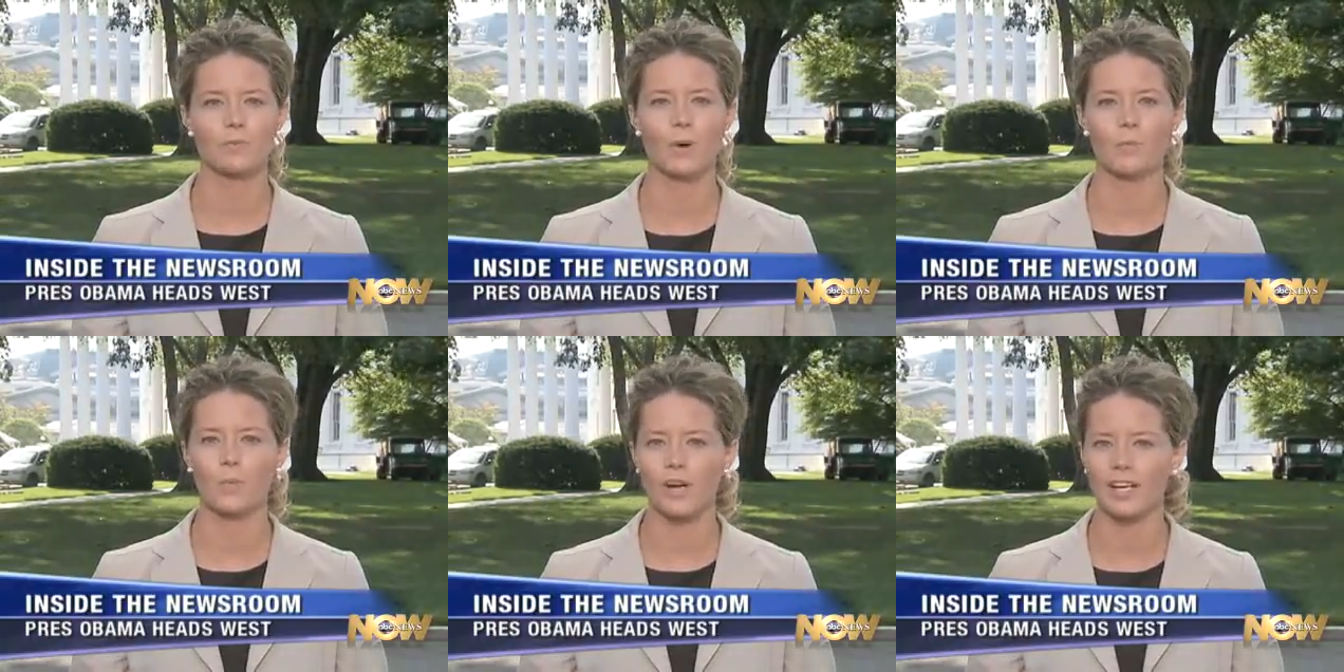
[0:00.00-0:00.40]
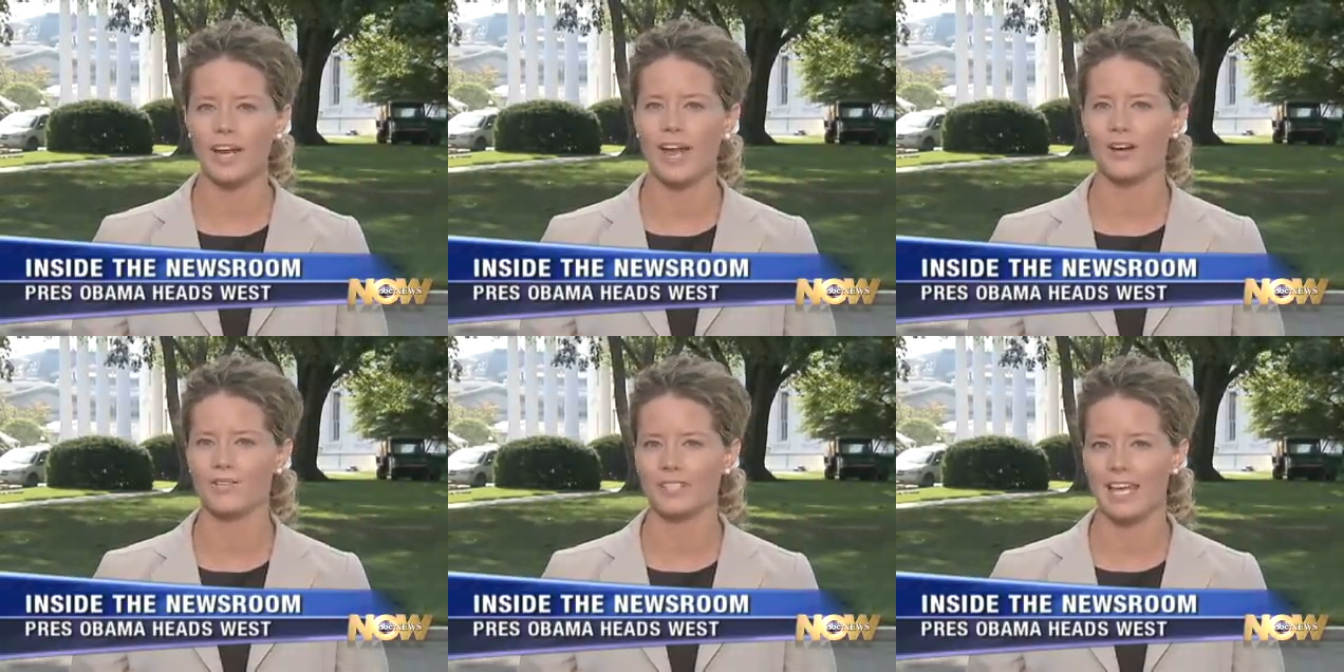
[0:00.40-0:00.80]
But White
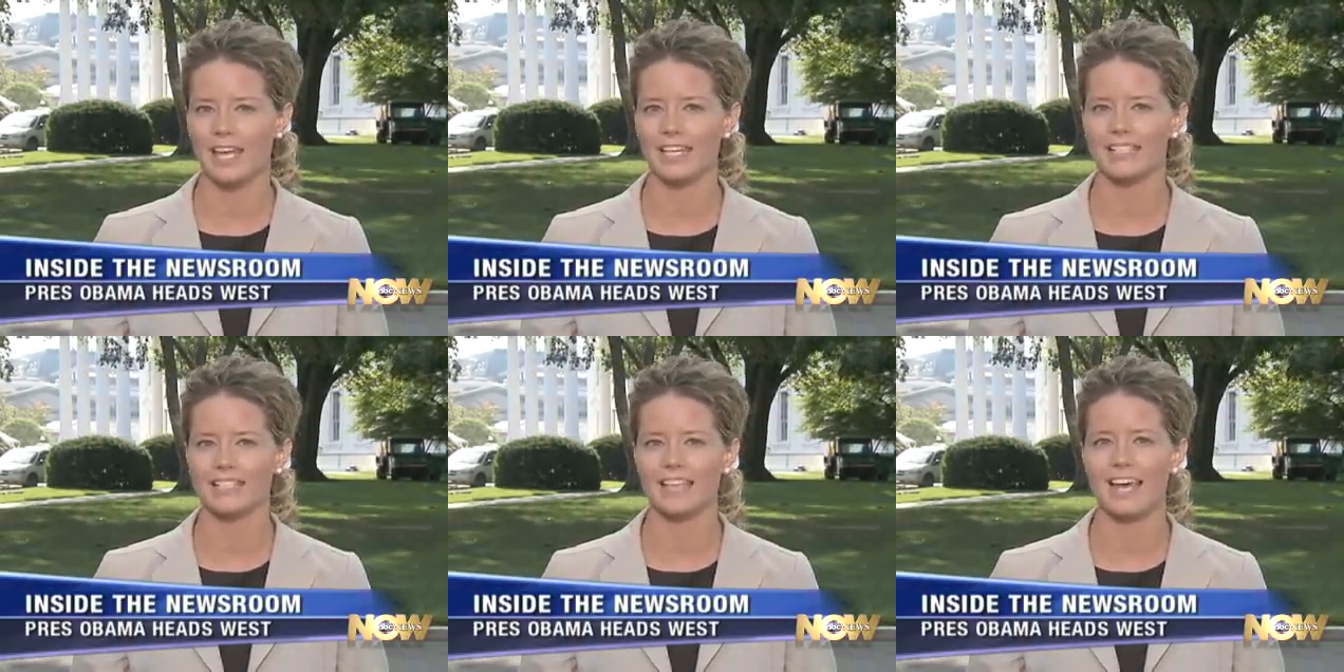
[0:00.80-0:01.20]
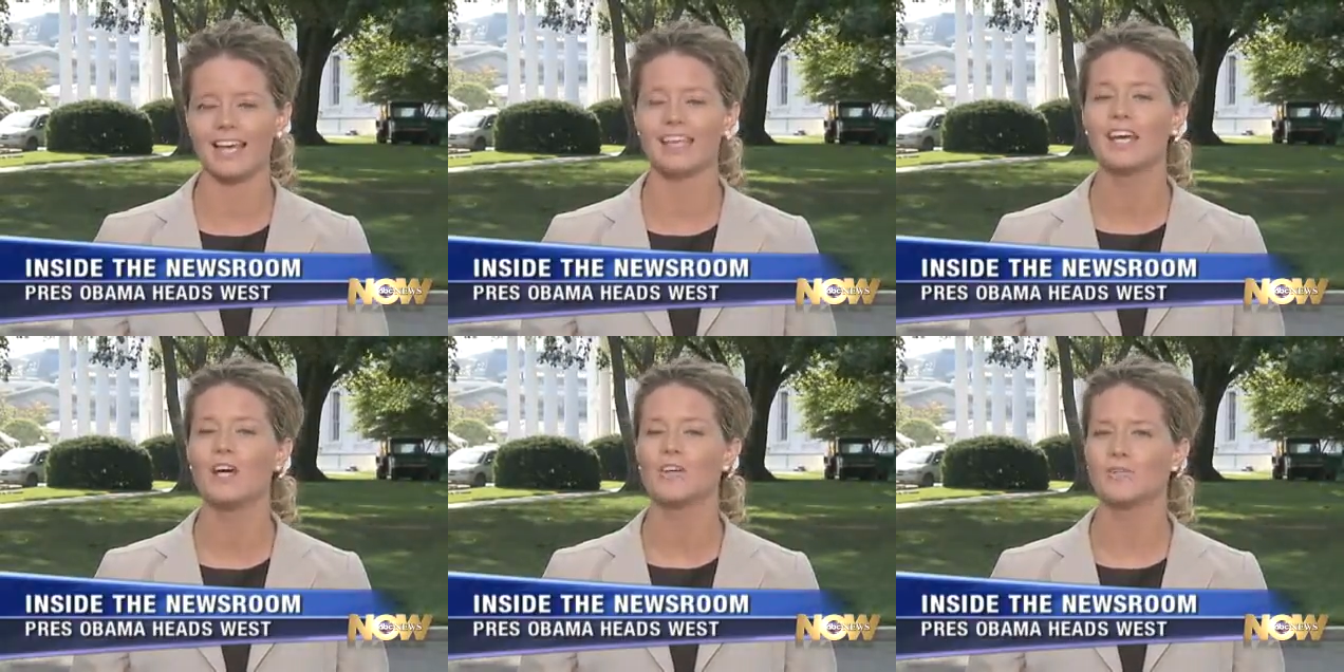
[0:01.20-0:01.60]
House aides
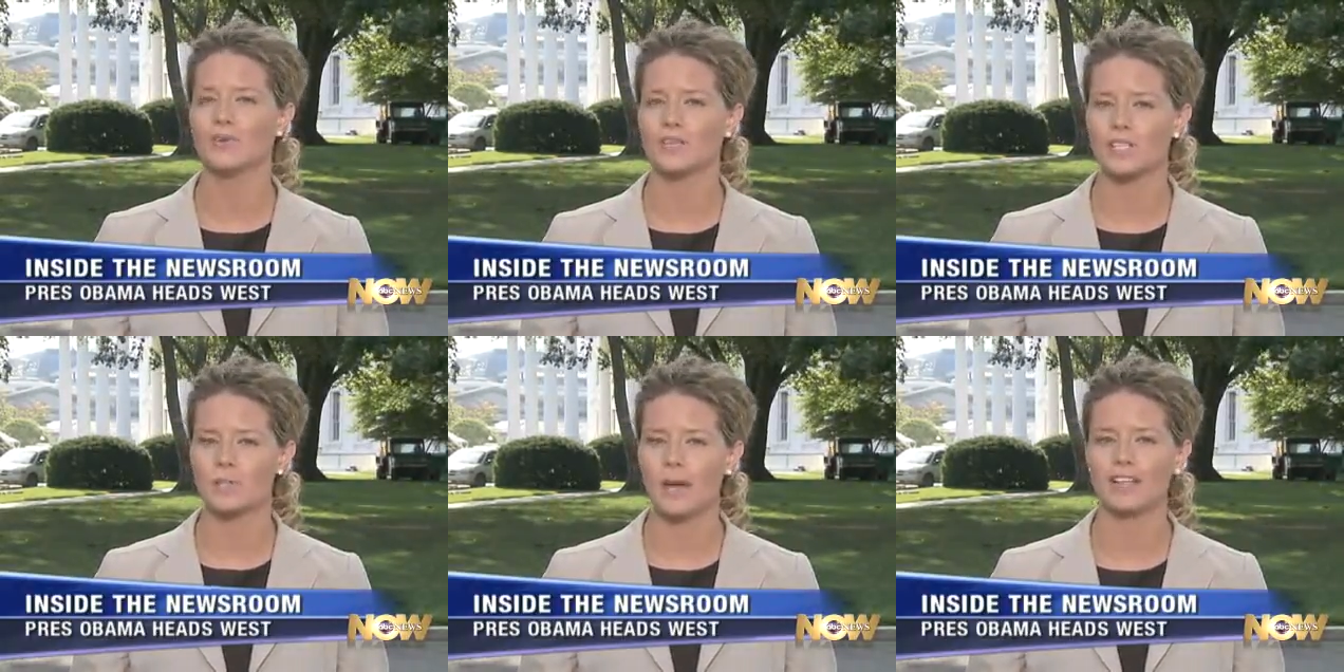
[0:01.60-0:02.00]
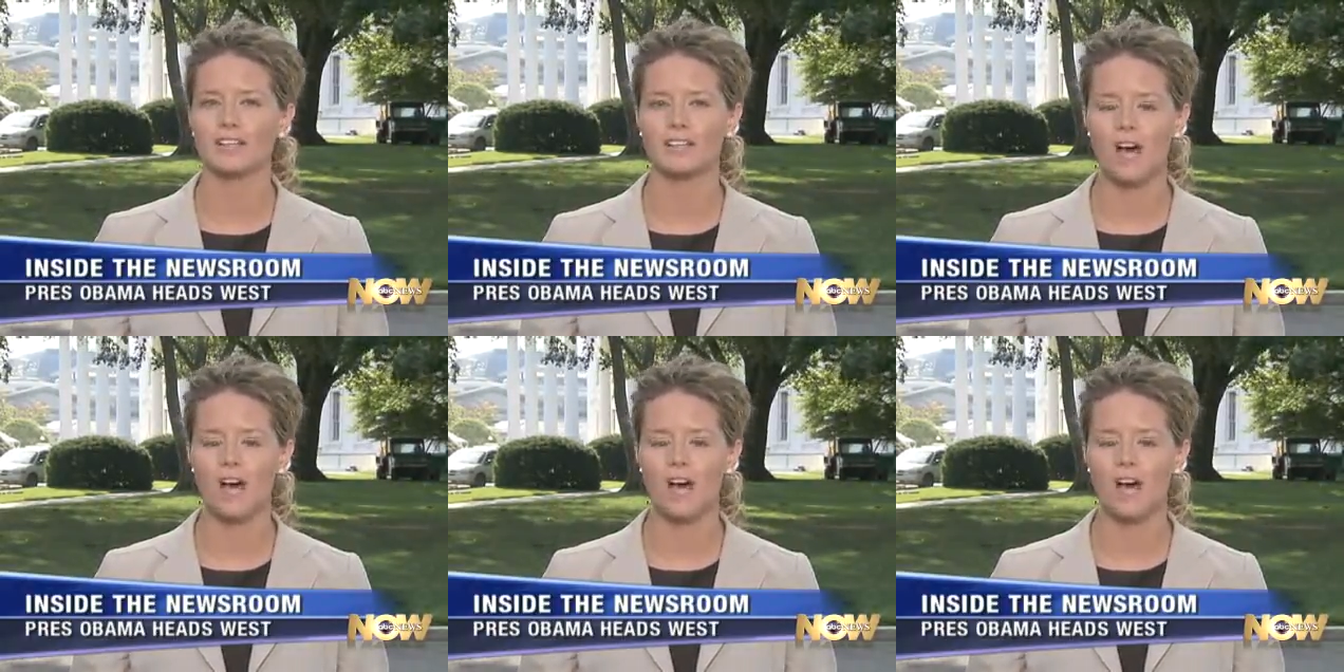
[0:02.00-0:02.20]
said to expect